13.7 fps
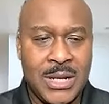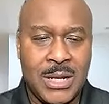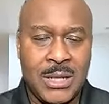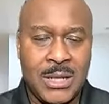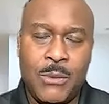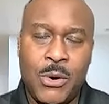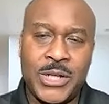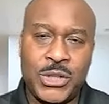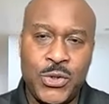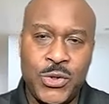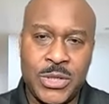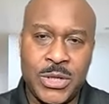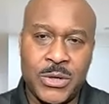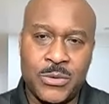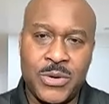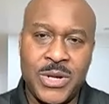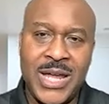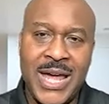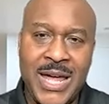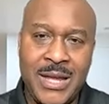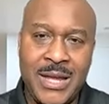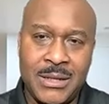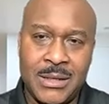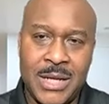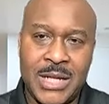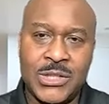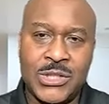And the more that you can create
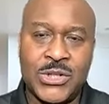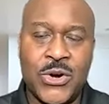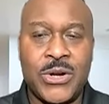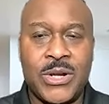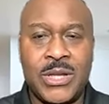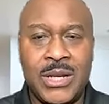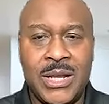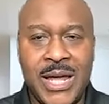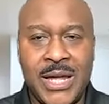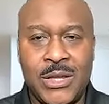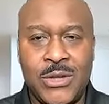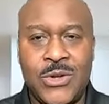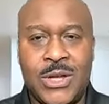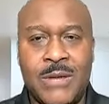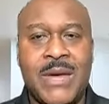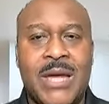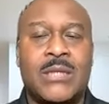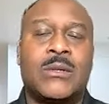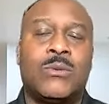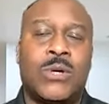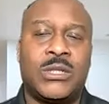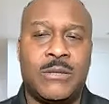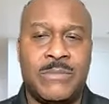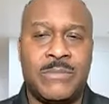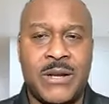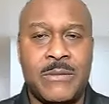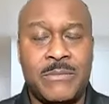and circulate, you can make the world a
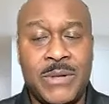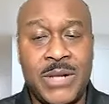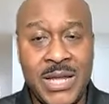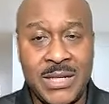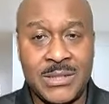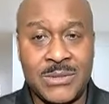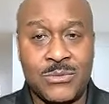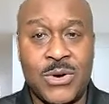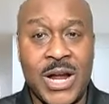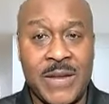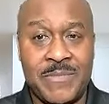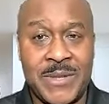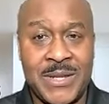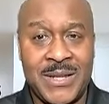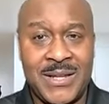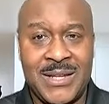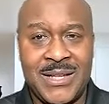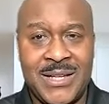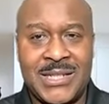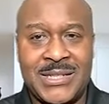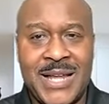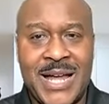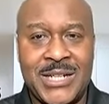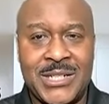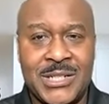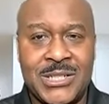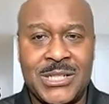better place, right? It's
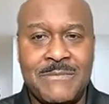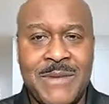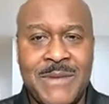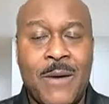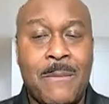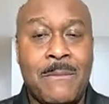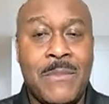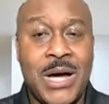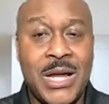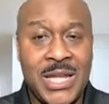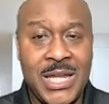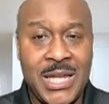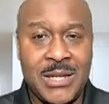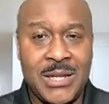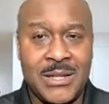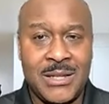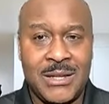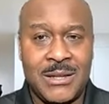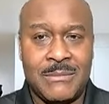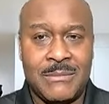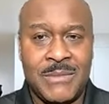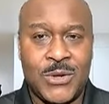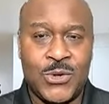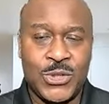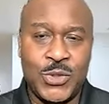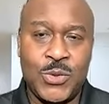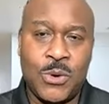not just about money,
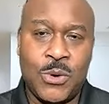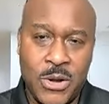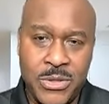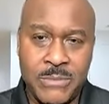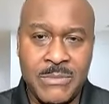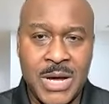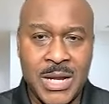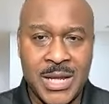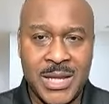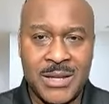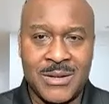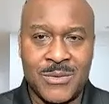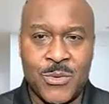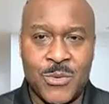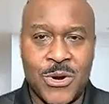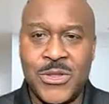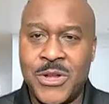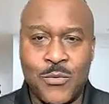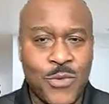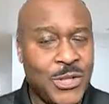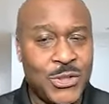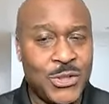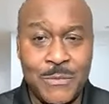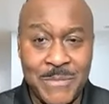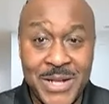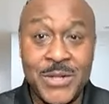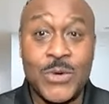because you are the money. We're the original
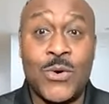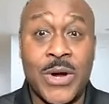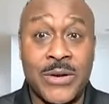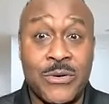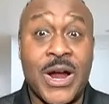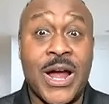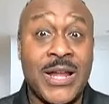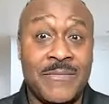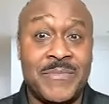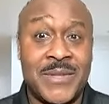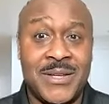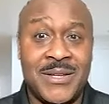Bitcoin, right?